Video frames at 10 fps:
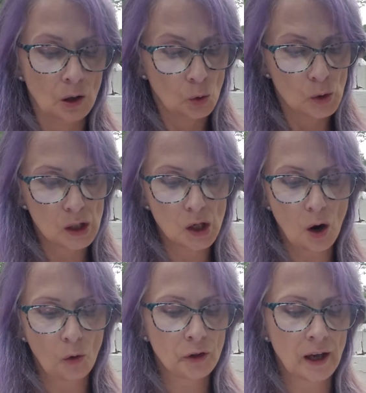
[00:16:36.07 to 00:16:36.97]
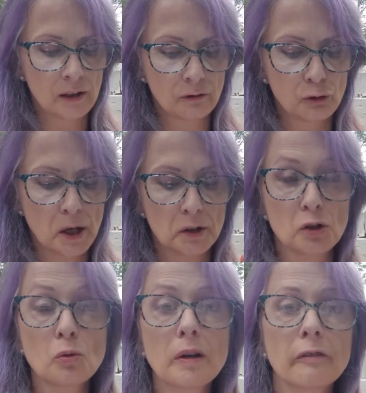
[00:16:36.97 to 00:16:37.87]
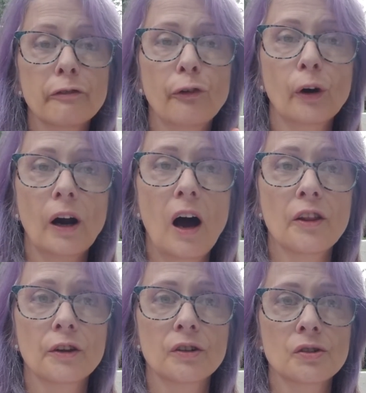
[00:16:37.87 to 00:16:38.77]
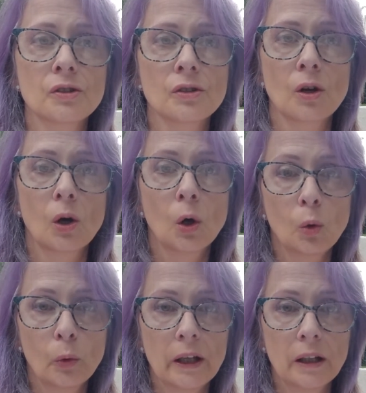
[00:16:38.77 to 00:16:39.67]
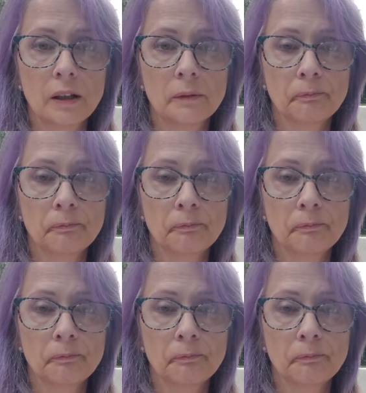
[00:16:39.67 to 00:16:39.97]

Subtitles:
We know that if we are doing for others, we